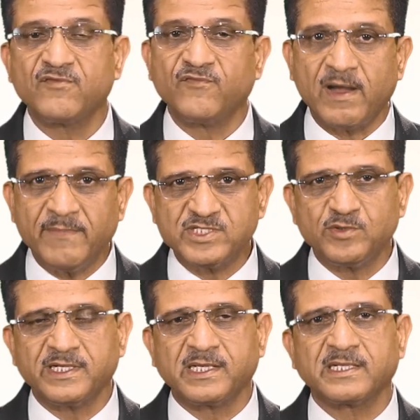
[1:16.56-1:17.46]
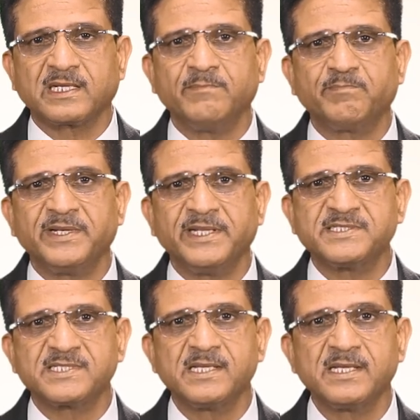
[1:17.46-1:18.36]
pharmaceutical
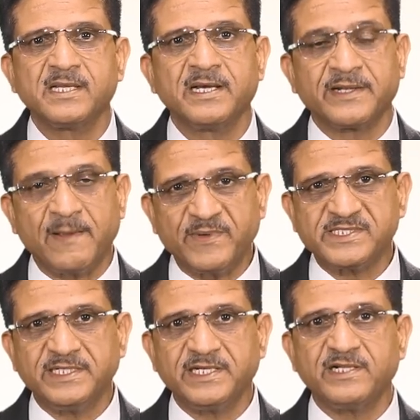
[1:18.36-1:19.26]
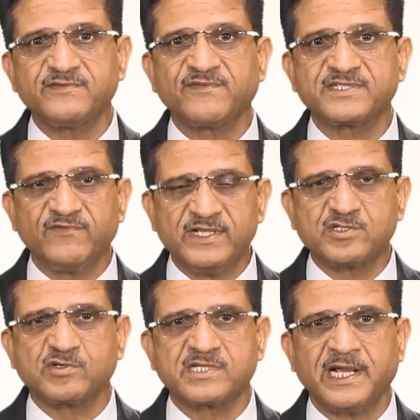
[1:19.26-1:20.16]
companies, representatives of civil
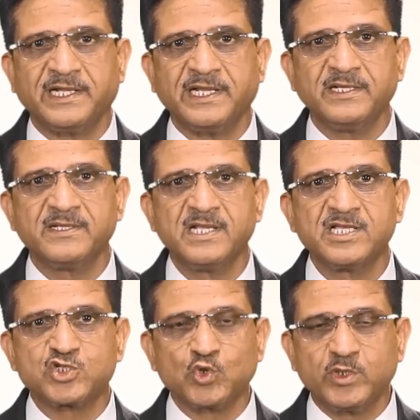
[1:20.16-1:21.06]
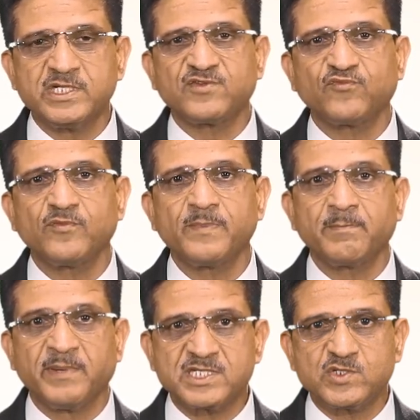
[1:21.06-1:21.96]
society, students
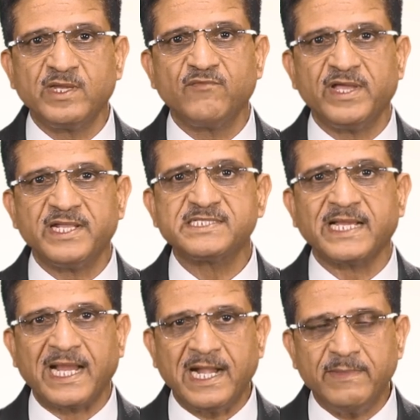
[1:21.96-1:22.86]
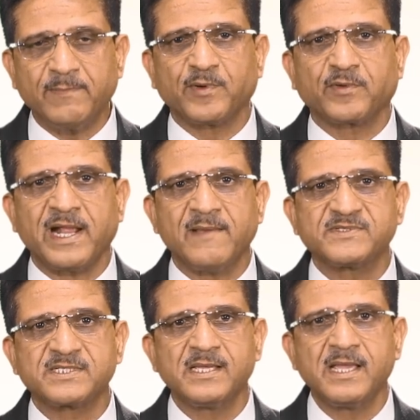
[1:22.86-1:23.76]
pursuing various academic
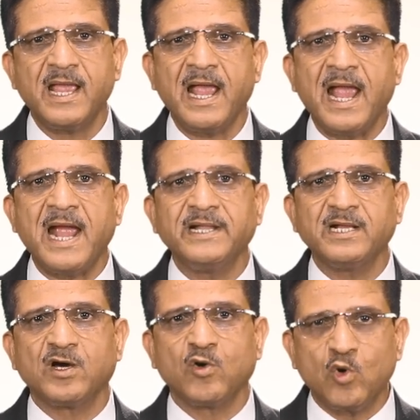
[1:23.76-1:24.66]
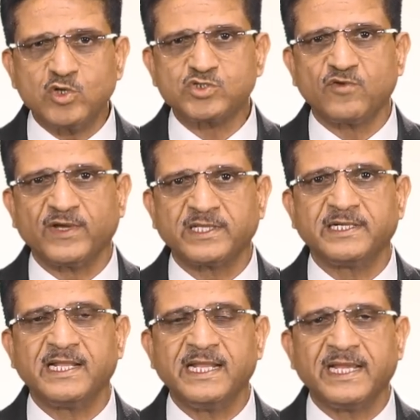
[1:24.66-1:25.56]
programs, and a host of other
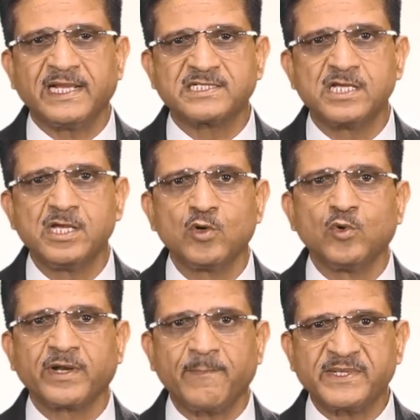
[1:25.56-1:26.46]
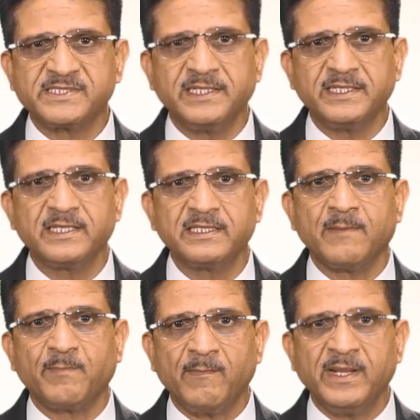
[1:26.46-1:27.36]
delegates who represent the
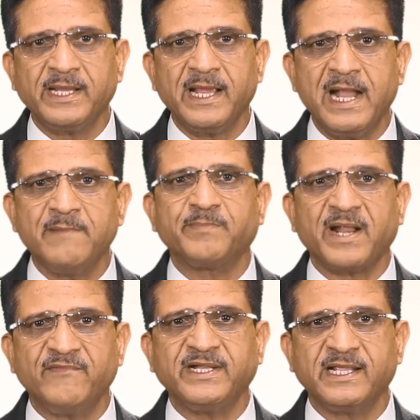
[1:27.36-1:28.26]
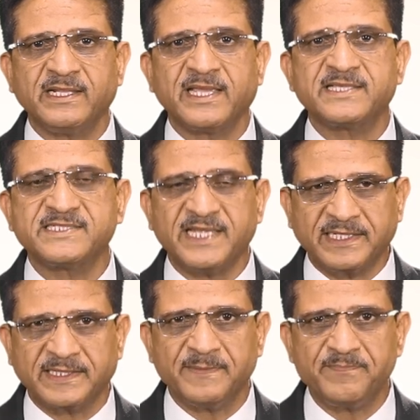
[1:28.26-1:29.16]
public and private healthcare
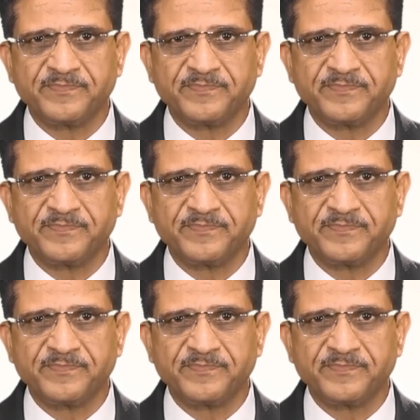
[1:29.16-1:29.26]
sector.